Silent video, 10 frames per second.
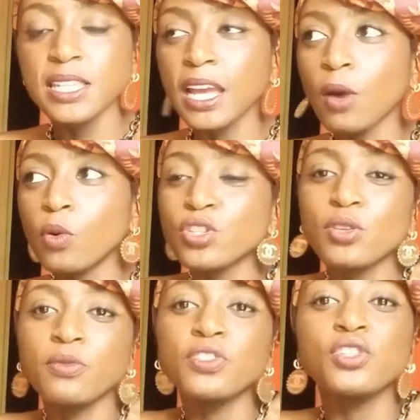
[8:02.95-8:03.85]
Like, I watched
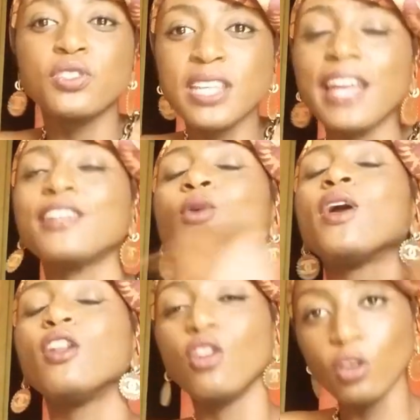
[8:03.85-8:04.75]
some videos and there were
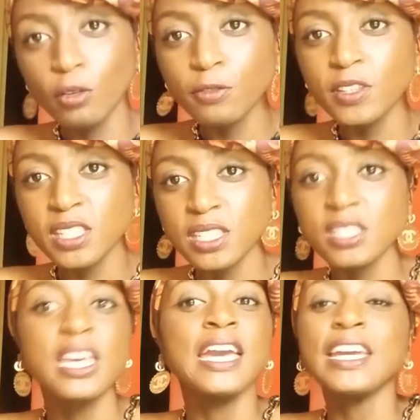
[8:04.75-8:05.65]
a lot of fittings